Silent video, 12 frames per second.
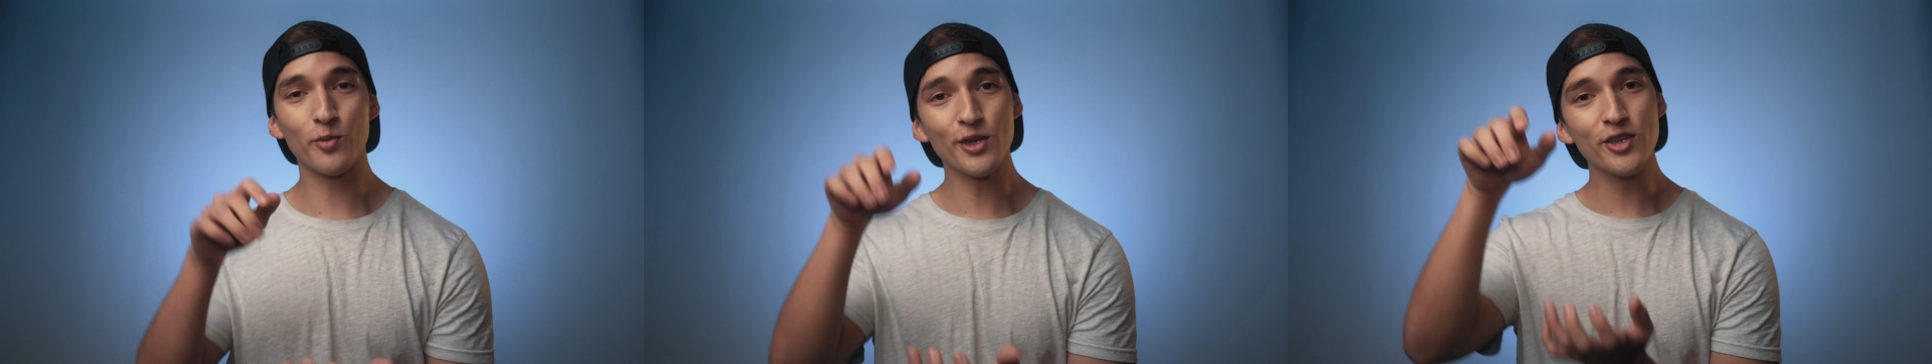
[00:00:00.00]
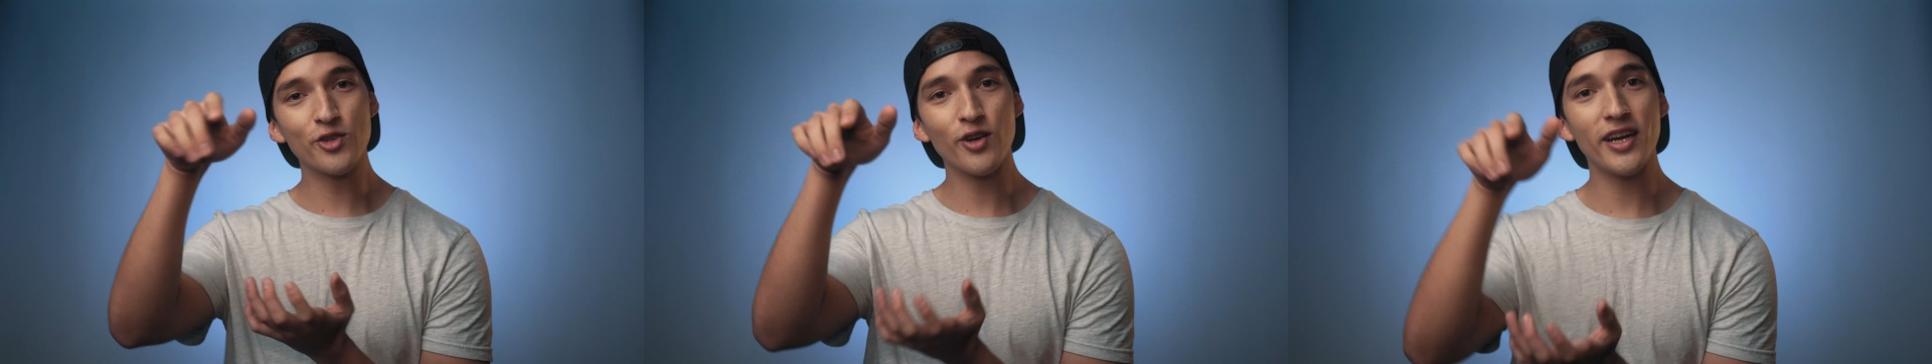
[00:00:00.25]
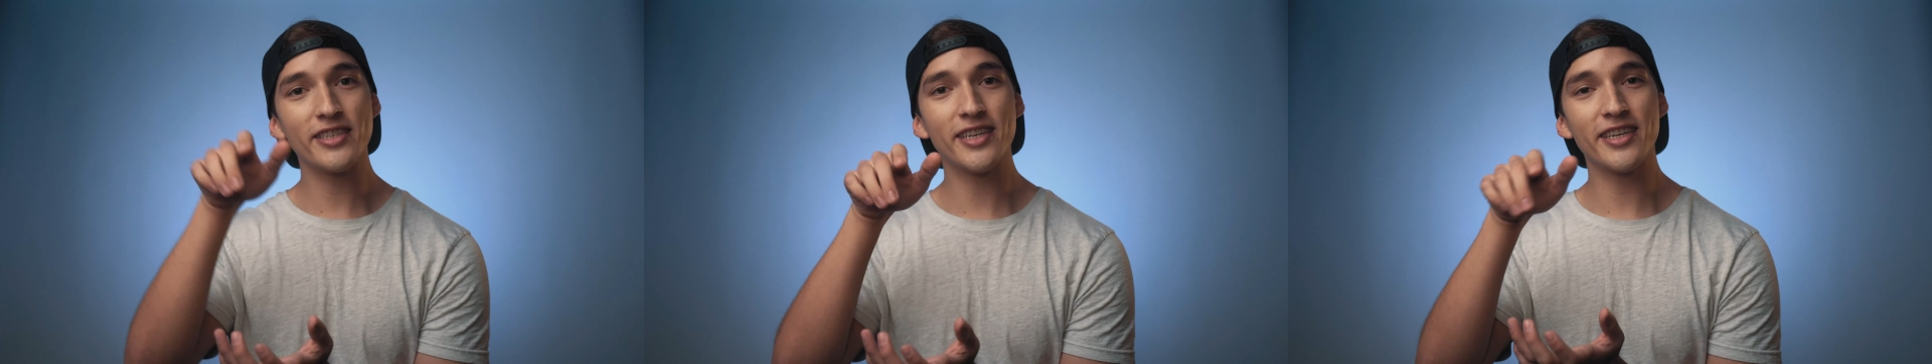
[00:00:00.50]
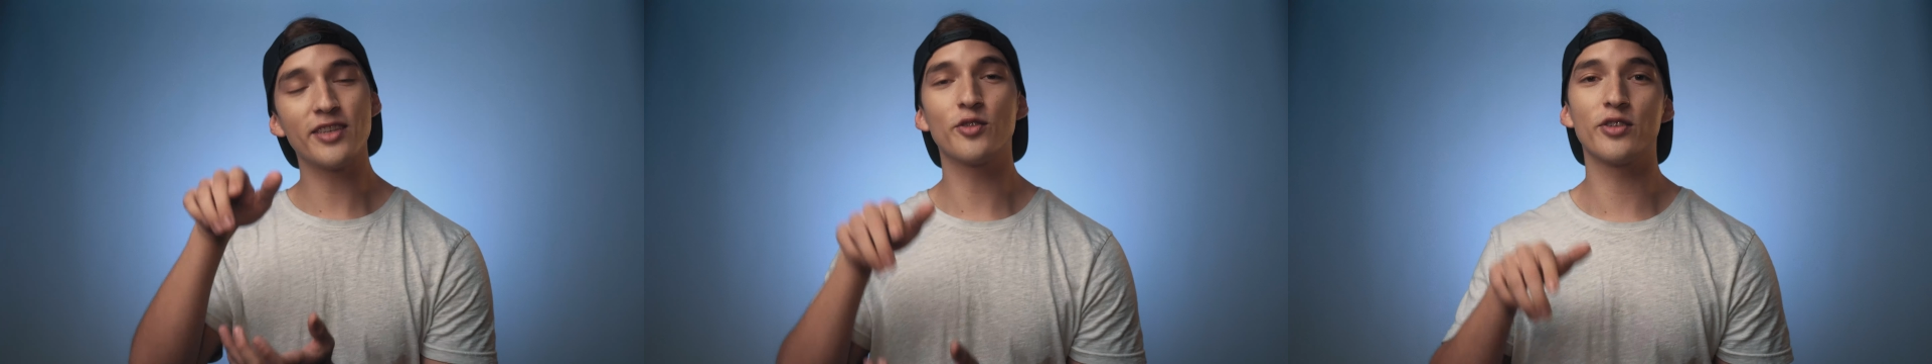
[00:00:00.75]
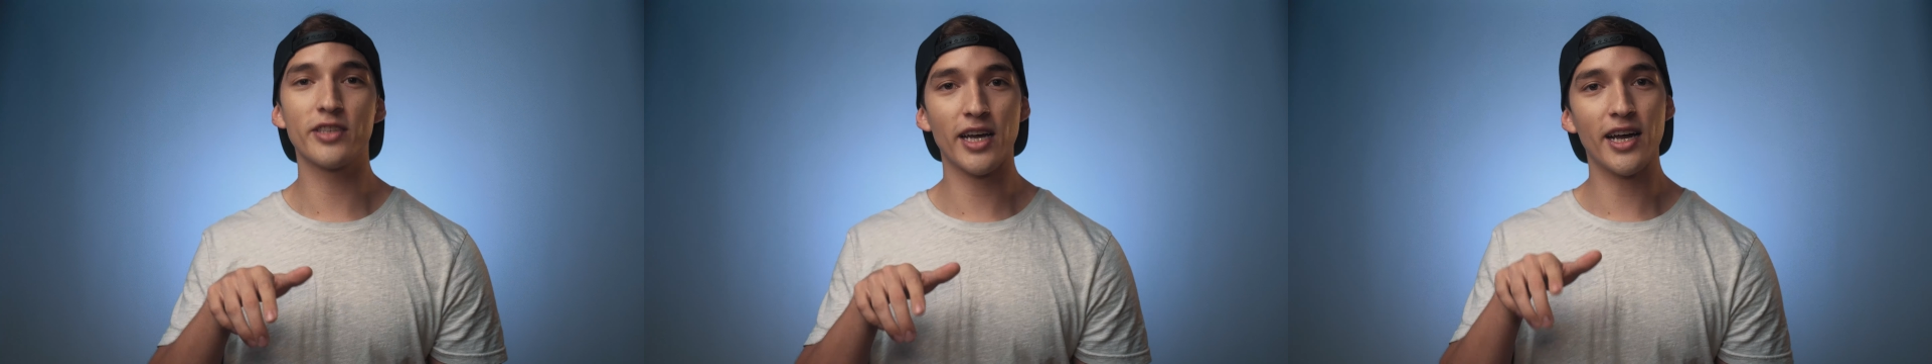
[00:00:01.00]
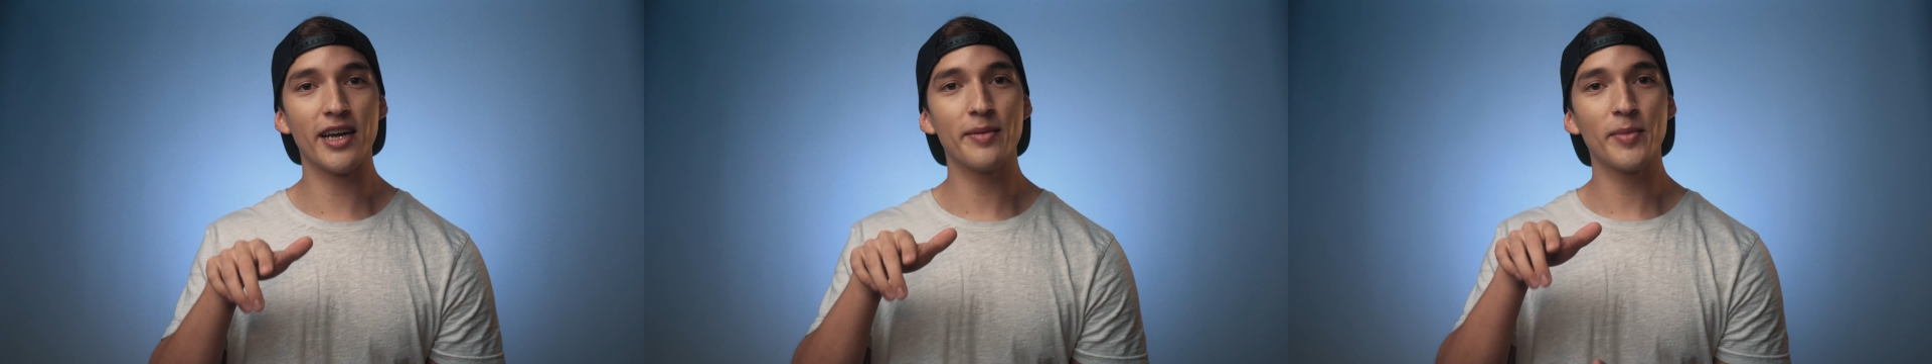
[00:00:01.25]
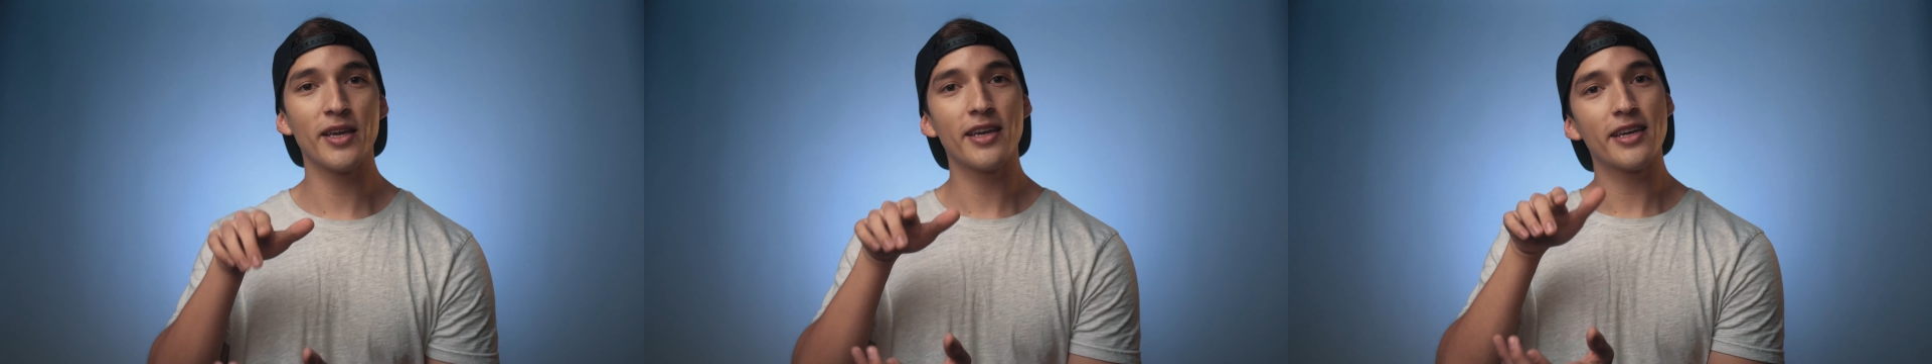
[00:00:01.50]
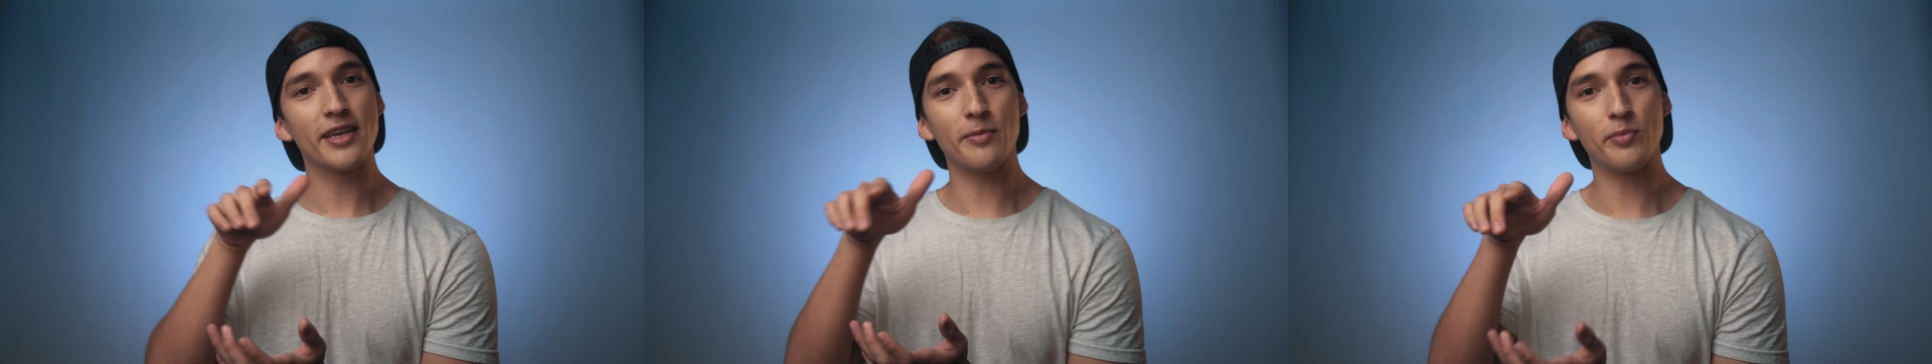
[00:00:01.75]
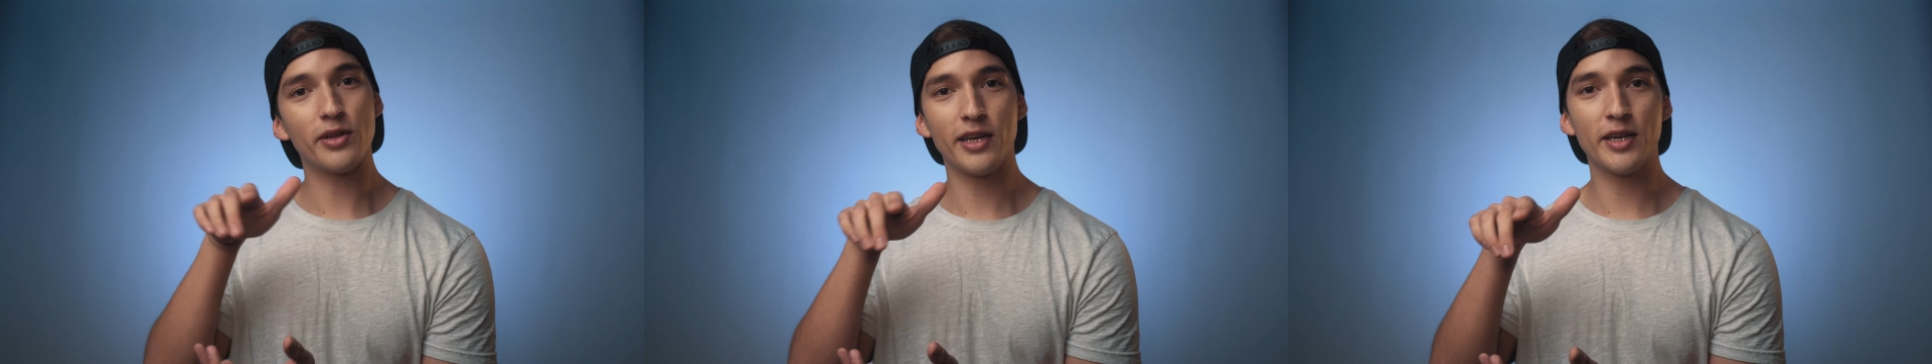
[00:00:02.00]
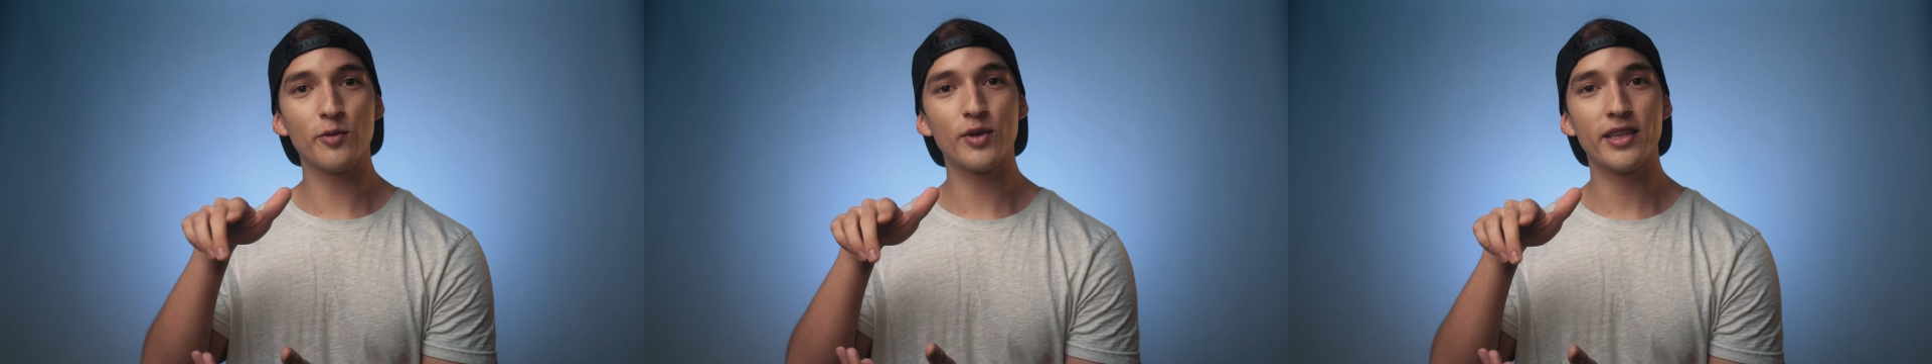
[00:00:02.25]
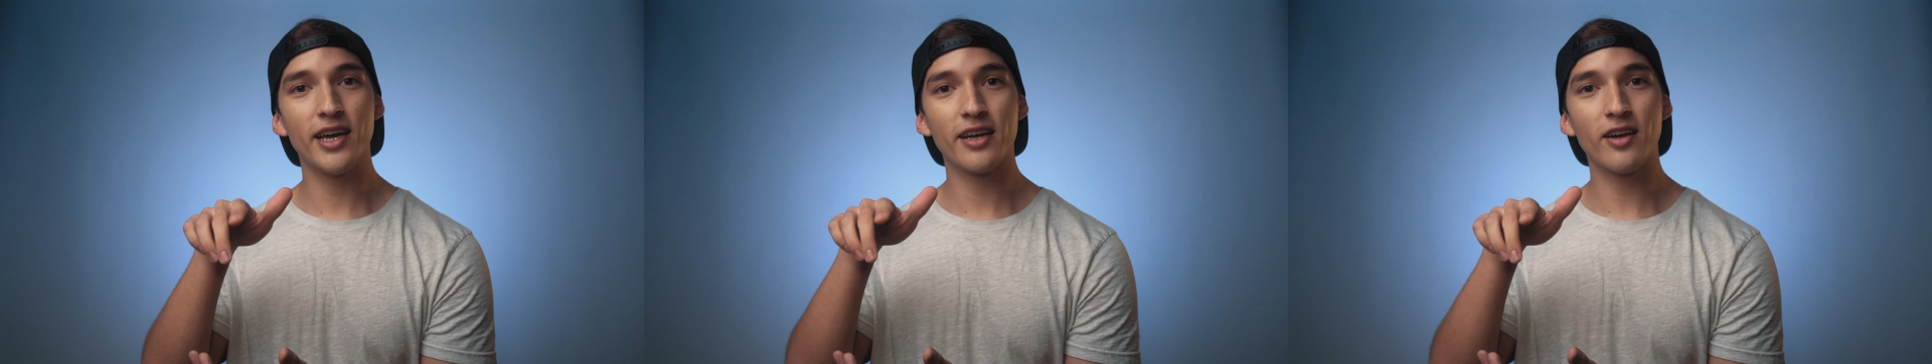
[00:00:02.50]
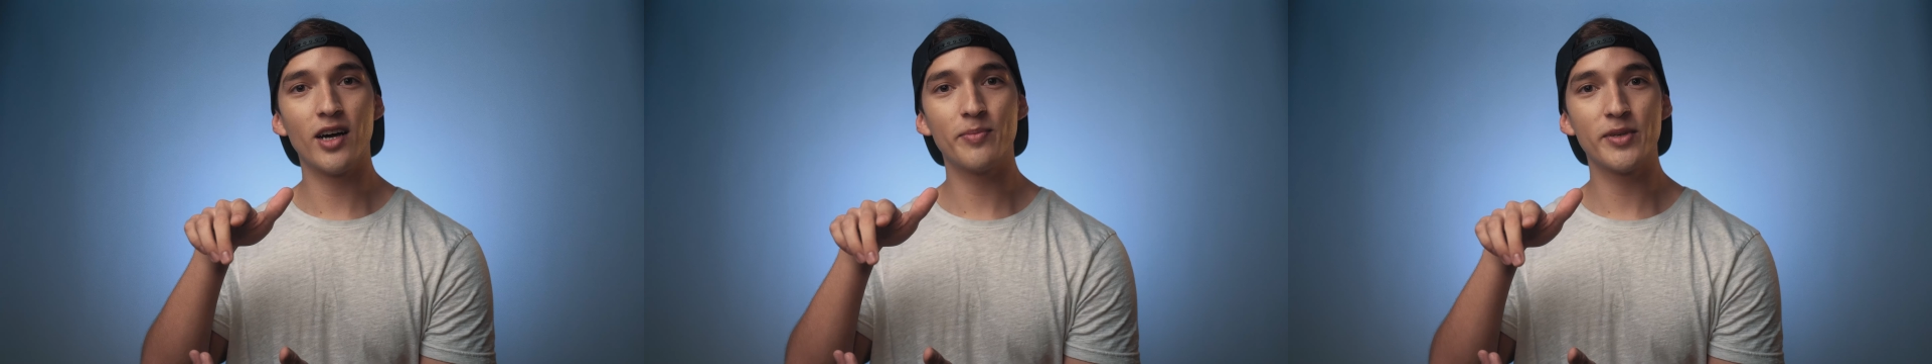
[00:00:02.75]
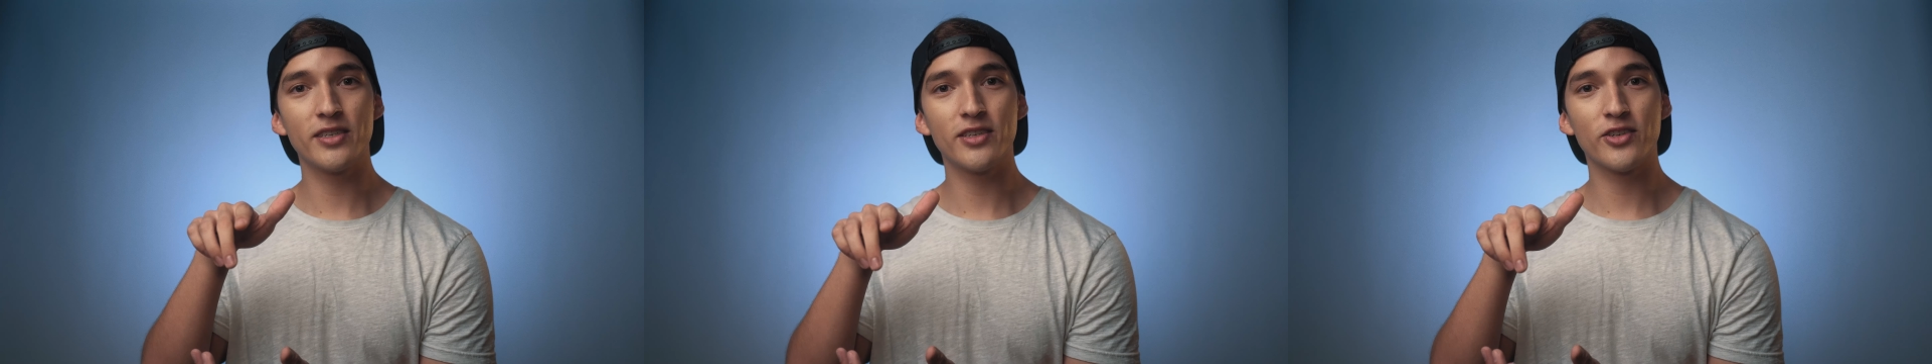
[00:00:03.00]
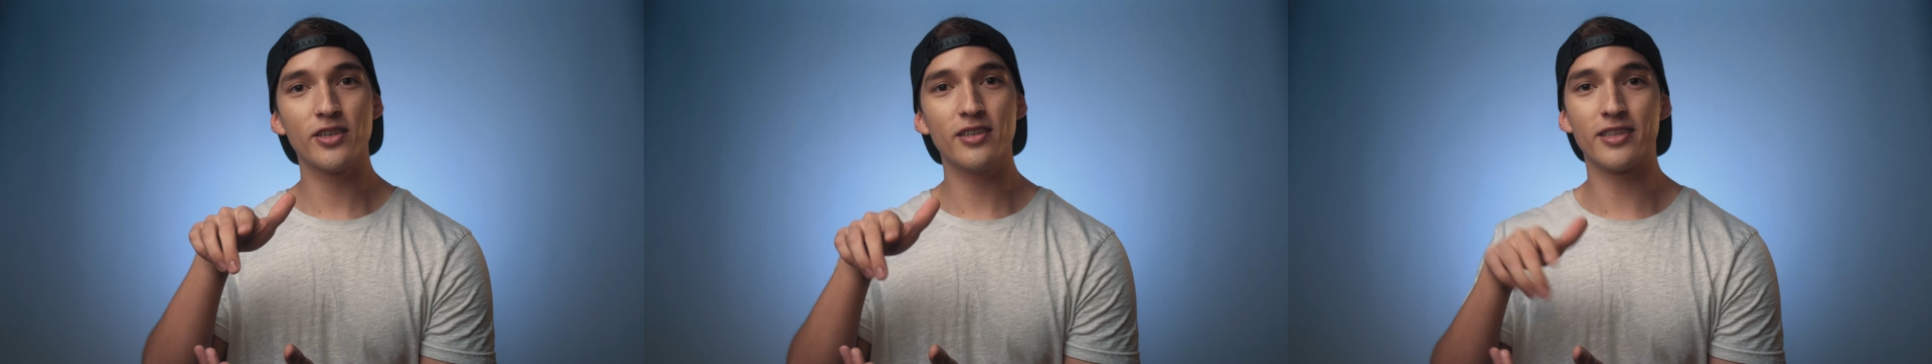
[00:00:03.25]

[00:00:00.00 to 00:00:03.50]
Really try taking your time and playing with that composition